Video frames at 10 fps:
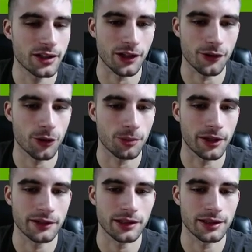Not a core
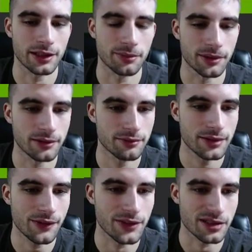player or anything, but
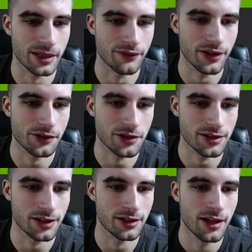definitely someone I have
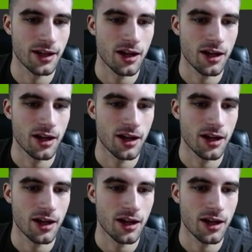interest in.